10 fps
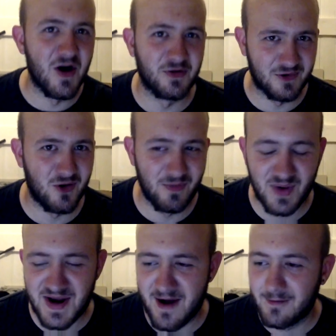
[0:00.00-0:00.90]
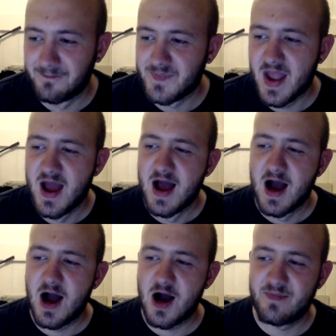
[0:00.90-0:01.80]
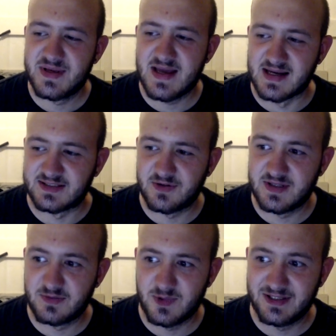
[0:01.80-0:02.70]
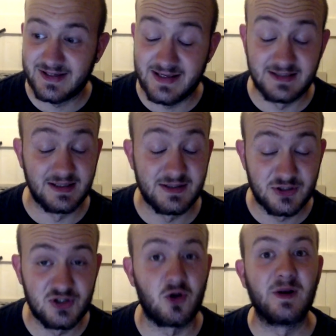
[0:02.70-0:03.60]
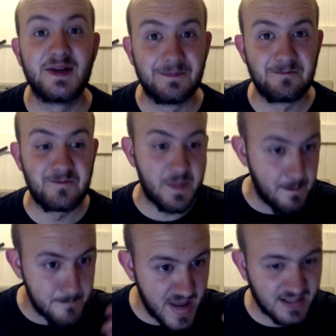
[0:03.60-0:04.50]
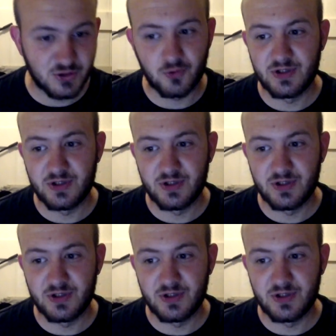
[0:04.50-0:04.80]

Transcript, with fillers: further along by now. But yeah, so this week is solid. Make